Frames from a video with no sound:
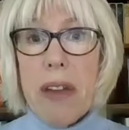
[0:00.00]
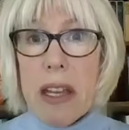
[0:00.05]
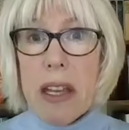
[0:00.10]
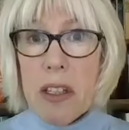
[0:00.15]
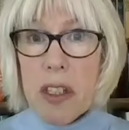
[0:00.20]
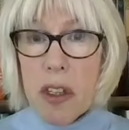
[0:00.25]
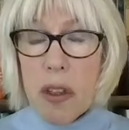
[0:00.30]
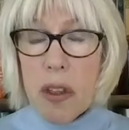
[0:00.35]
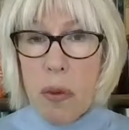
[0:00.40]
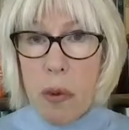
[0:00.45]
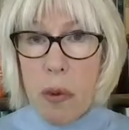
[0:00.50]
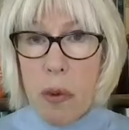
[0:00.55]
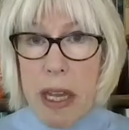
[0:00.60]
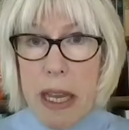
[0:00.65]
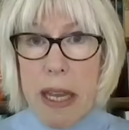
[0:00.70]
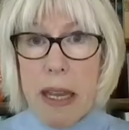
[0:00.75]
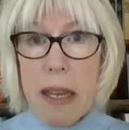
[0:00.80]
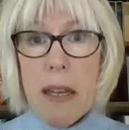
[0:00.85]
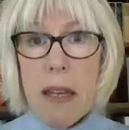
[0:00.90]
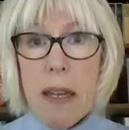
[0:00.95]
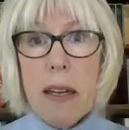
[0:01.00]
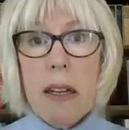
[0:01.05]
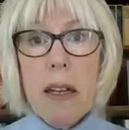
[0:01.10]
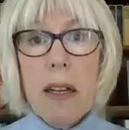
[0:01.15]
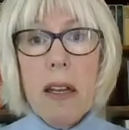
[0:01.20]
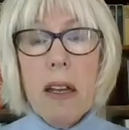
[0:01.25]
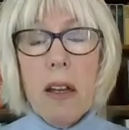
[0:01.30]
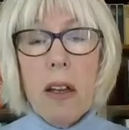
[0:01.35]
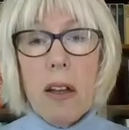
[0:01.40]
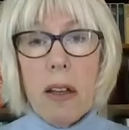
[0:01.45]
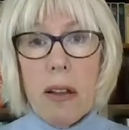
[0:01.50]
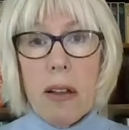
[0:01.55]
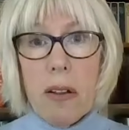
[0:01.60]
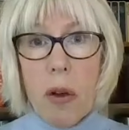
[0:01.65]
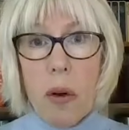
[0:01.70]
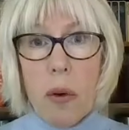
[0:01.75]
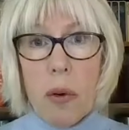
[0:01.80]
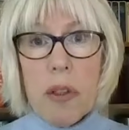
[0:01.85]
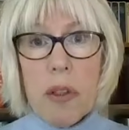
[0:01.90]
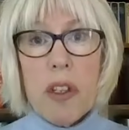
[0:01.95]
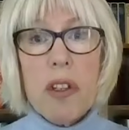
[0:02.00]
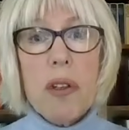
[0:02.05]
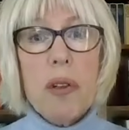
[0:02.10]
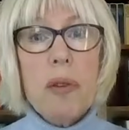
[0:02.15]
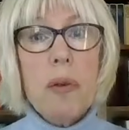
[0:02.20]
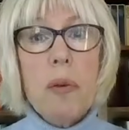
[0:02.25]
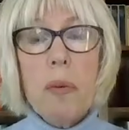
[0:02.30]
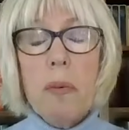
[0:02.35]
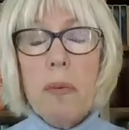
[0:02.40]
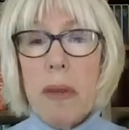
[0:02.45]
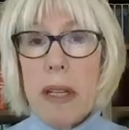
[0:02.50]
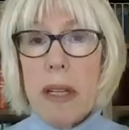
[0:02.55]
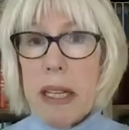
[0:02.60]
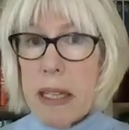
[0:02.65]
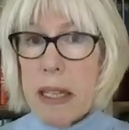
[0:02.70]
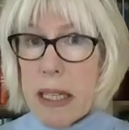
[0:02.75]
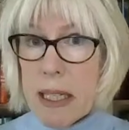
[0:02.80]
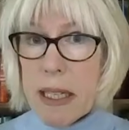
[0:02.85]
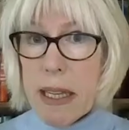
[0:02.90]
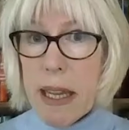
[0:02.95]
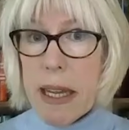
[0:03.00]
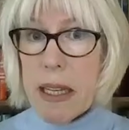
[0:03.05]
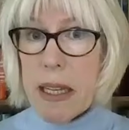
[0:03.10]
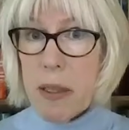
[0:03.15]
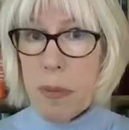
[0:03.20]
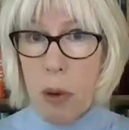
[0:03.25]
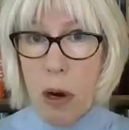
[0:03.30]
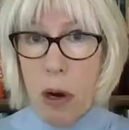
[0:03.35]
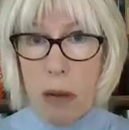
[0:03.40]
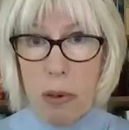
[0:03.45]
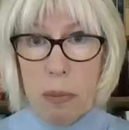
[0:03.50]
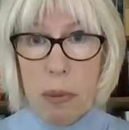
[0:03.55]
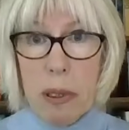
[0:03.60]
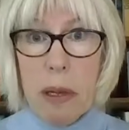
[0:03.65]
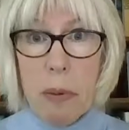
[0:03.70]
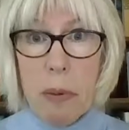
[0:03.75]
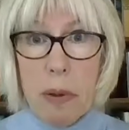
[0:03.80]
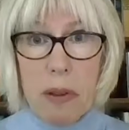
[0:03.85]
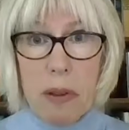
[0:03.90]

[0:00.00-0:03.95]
Phase three goes to, in this case, probably